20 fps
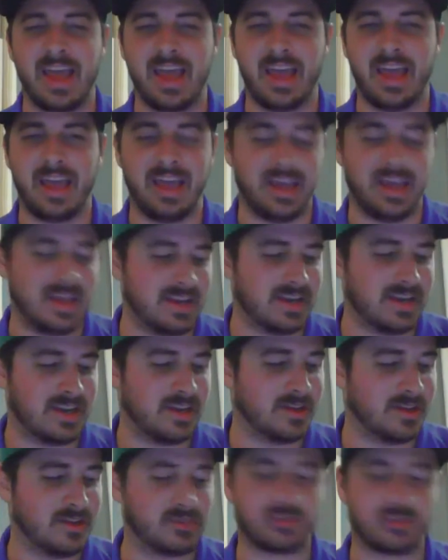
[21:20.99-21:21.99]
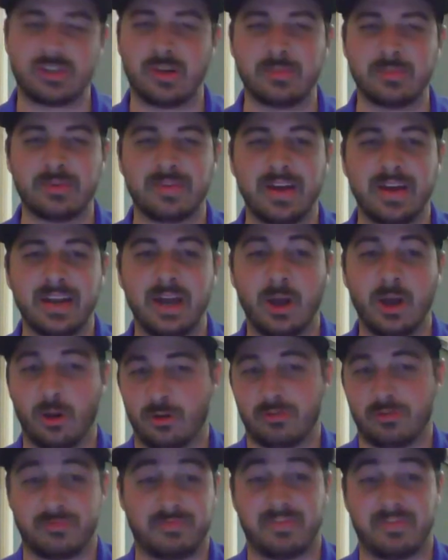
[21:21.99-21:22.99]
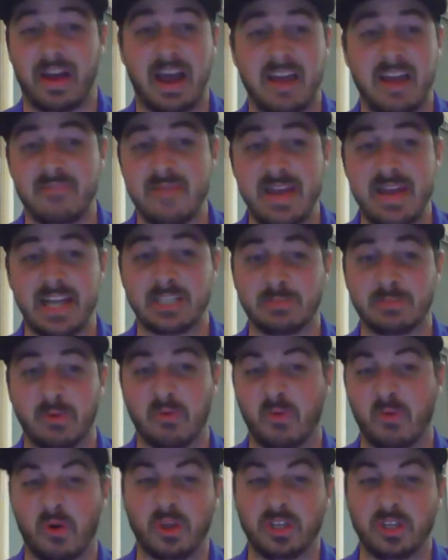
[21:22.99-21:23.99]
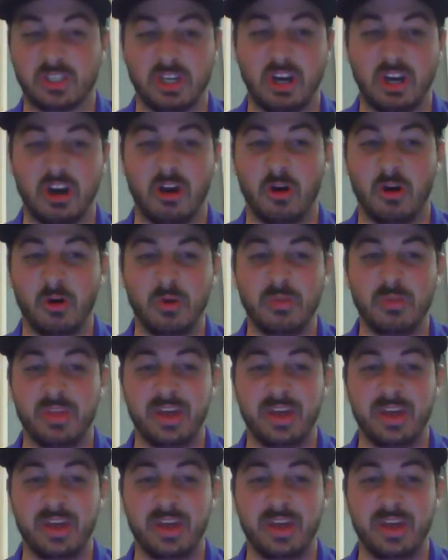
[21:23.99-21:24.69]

And come to find out, 5 minutes before the show,